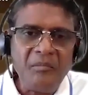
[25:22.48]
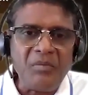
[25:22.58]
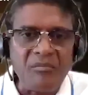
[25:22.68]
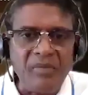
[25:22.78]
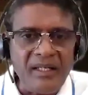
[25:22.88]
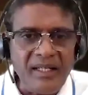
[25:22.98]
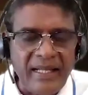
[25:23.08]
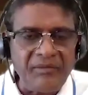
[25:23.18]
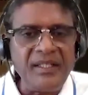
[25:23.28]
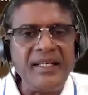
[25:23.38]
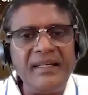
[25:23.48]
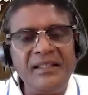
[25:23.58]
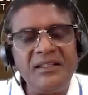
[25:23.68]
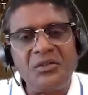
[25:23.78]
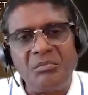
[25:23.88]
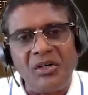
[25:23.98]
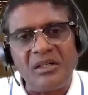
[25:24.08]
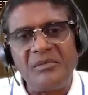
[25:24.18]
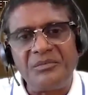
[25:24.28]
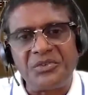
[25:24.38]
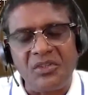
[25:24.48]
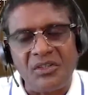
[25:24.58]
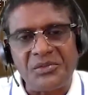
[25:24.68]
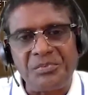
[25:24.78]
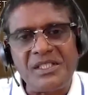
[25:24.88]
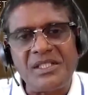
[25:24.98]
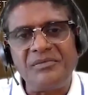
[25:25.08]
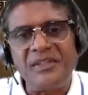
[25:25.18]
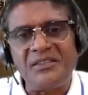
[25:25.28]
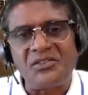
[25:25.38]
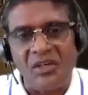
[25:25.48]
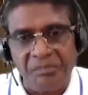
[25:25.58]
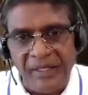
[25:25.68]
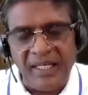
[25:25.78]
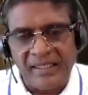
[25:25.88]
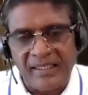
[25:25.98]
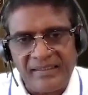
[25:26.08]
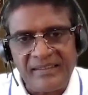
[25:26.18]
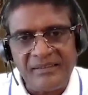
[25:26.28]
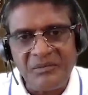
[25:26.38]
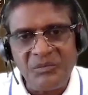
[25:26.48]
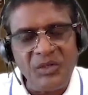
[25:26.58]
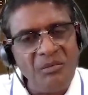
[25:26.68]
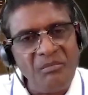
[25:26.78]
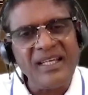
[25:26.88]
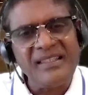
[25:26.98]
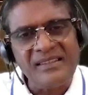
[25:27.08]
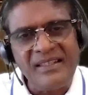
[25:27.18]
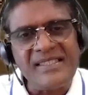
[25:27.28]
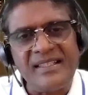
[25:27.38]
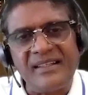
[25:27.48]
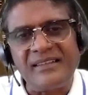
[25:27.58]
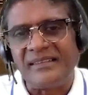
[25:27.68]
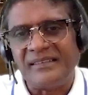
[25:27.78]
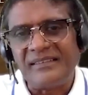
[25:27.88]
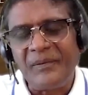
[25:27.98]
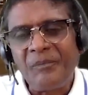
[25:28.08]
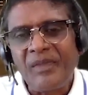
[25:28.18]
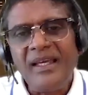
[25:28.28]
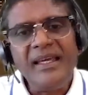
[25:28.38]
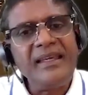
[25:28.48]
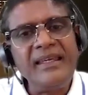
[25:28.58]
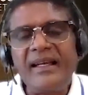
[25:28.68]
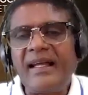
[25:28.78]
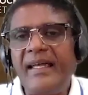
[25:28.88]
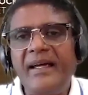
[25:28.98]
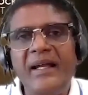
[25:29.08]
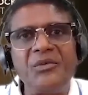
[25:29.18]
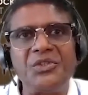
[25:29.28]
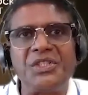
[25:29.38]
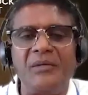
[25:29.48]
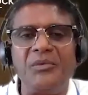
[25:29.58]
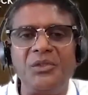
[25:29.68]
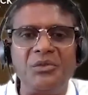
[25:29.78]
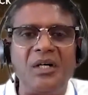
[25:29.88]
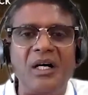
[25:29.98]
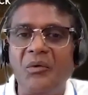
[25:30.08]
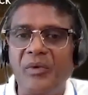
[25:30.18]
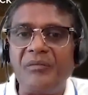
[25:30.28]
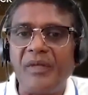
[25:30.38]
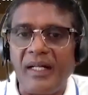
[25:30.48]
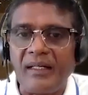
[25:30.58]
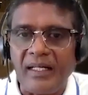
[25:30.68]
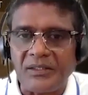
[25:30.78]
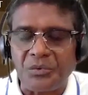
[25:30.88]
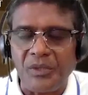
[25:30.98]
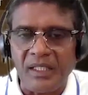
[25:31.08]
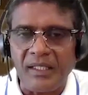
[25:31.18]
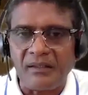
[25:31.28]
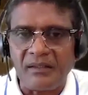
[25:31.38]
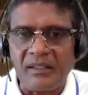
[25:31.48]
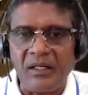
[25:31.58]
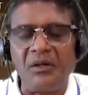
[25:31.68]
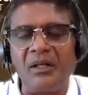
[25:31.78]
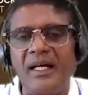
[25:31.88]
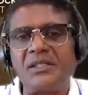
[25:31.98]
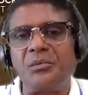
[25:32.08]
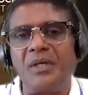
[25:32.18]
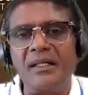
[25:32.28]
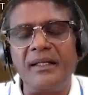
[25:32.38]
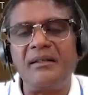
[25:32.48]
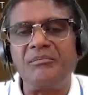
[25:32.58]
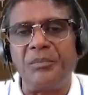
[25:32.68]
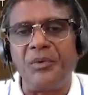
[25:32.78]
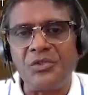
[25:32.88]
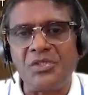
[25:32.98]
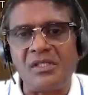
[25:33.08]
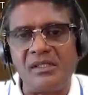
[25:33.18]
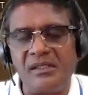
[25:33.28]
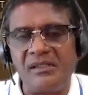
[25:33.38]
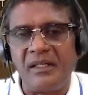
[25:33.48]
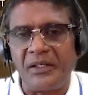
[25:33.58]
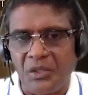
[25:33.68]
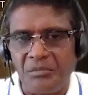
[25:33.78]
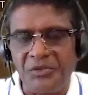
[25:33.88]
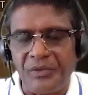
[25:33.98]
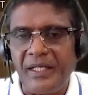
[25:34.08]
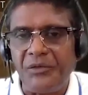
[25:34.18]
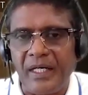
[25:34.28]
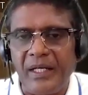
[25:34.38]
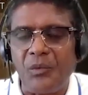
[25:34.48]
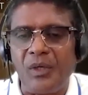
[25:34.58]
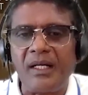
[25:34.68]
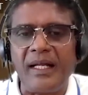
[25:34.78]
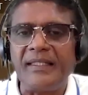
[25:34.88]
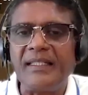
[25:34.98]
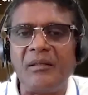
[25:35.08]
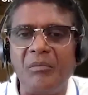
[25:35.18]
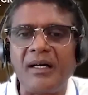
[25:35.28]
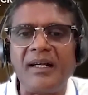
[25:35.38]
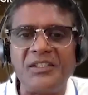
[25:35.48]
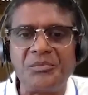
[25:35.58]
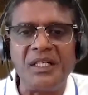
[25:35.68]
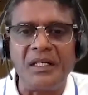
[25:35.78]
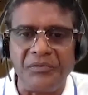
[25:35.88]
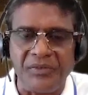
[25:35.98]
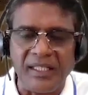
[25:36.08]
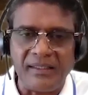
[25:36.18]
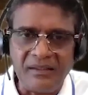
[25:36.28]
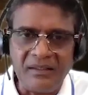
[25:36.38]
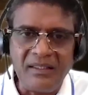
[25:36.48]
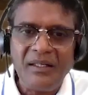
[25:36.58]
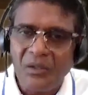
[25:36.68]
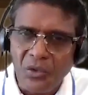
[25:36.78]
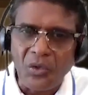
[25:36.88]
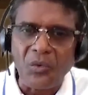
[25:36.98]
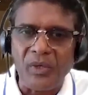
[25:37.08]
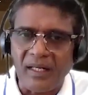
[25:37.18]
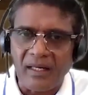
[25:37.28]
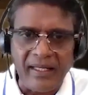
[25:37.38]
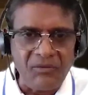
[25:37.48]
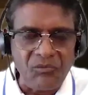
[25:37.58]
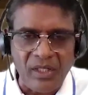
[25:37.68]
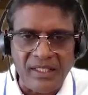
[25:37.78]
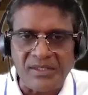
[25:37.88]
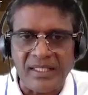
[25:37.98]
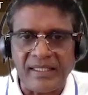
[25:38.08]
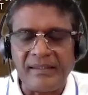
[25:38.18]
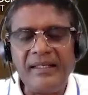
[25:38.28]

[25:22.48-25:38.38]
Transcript: But by navigating through bottom-up stock-specific stock picking, will you make decent returns? Here I have to share with you how we have done last 1 year. Last 1 year post October 2021, I think the market has been drifting nowhere, like what I said.